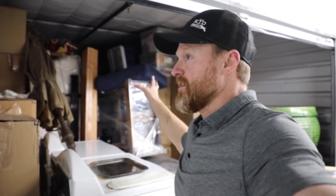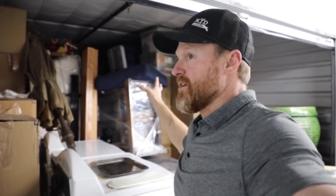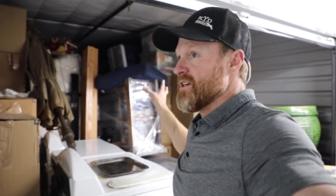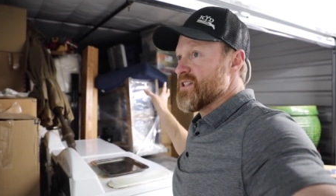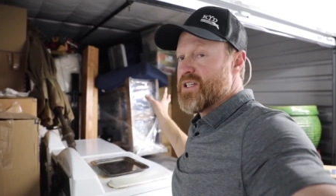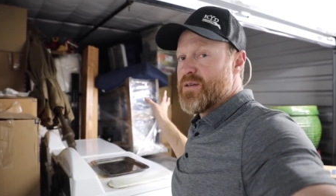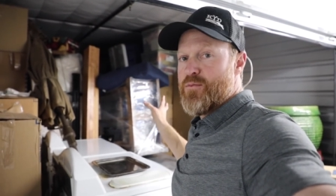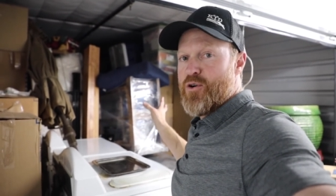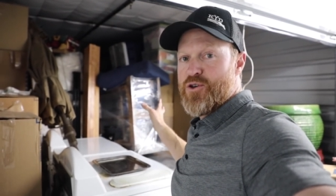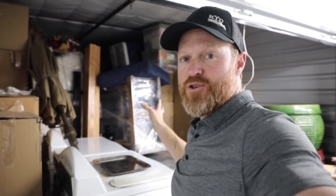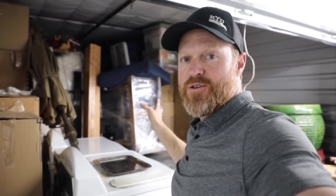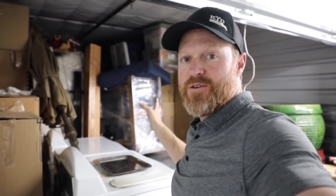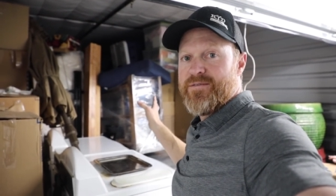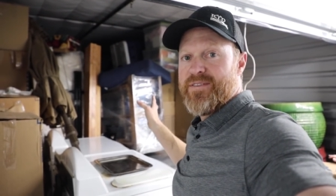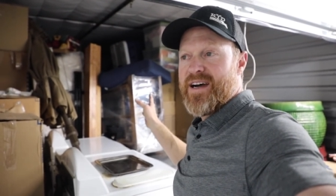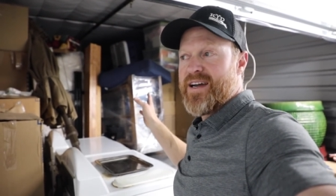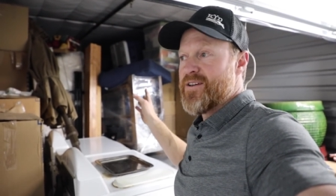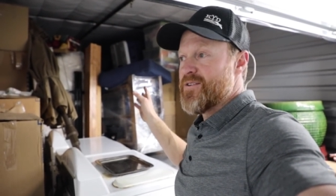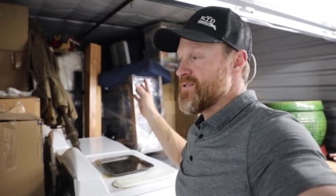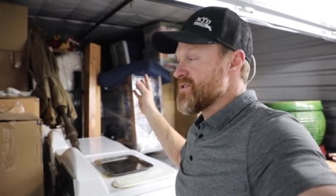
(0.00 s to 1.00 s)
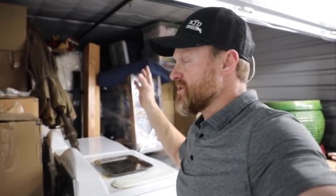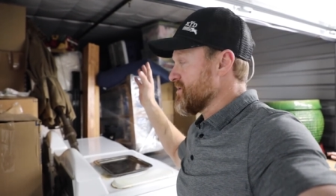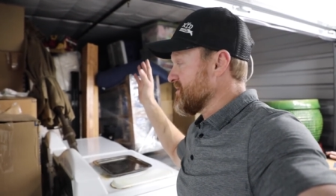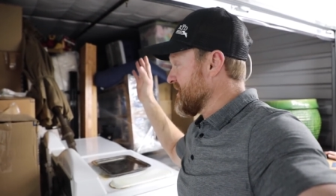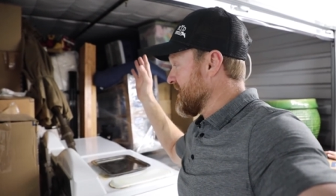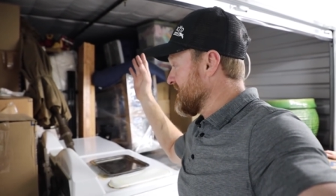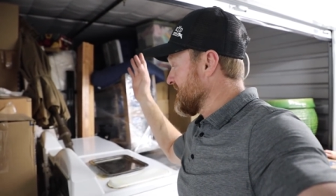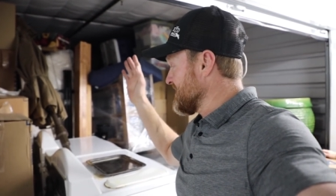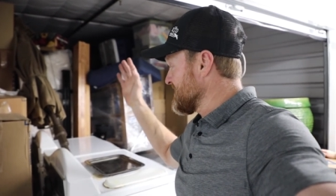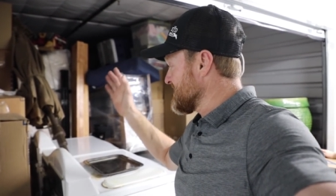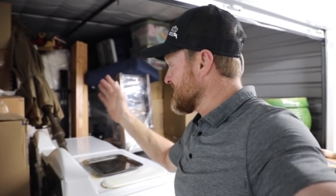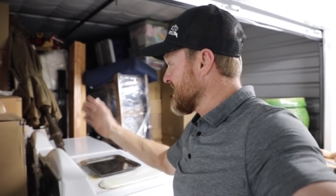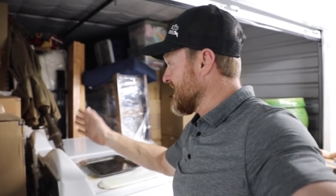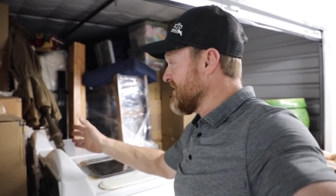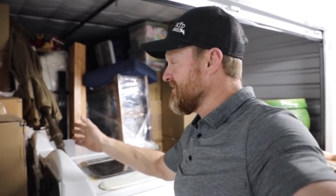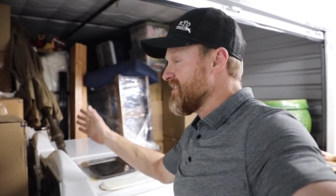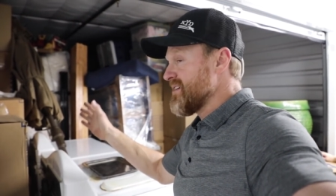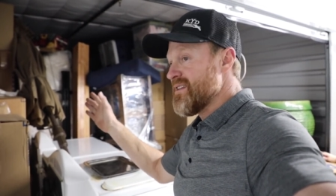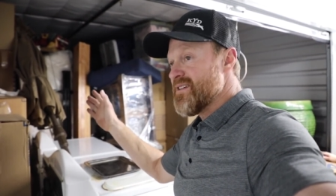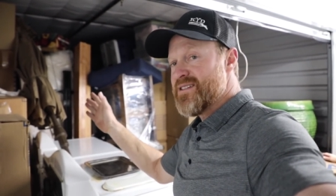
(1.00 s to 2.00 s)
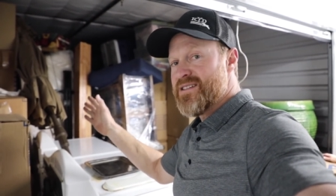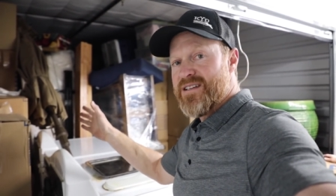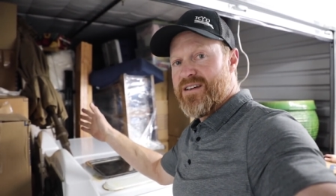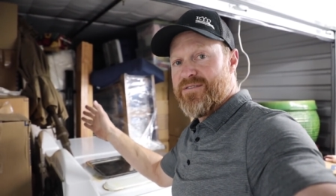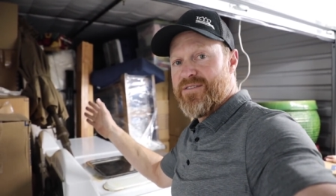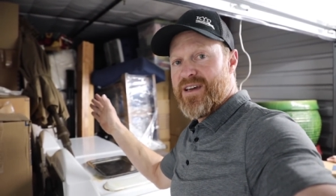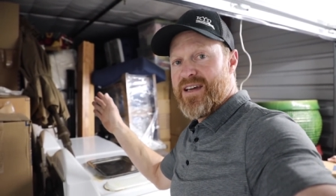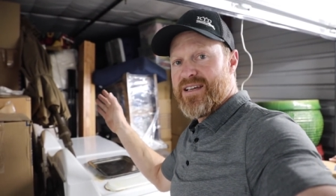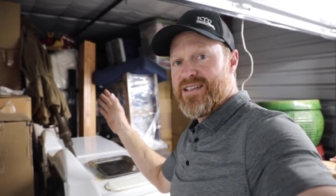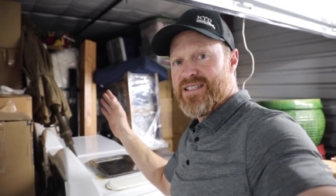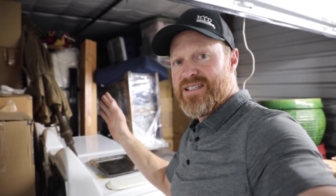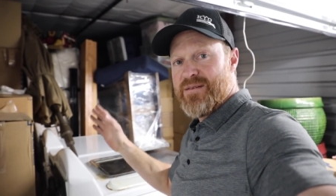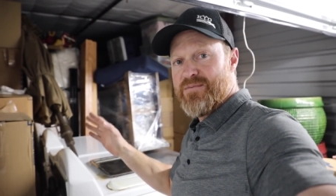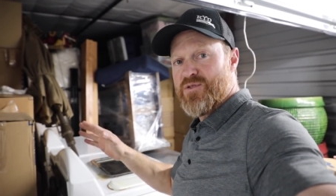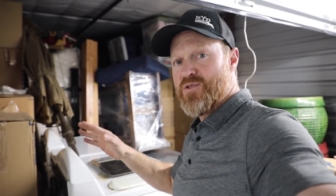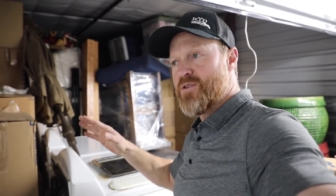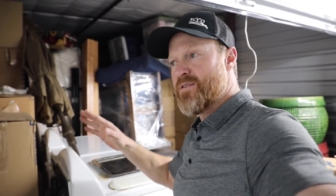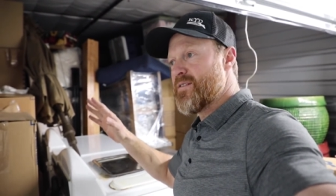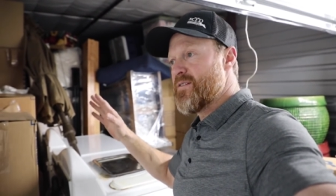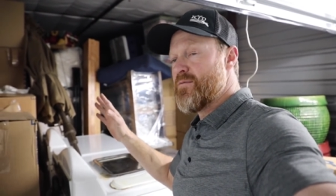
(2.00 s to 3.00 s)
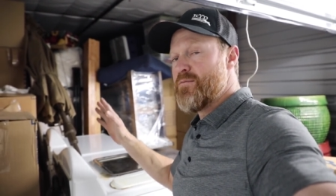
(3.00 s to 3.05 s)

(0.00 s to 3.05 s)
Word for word: here has an emotional value. So I think saving the stuff that has some sort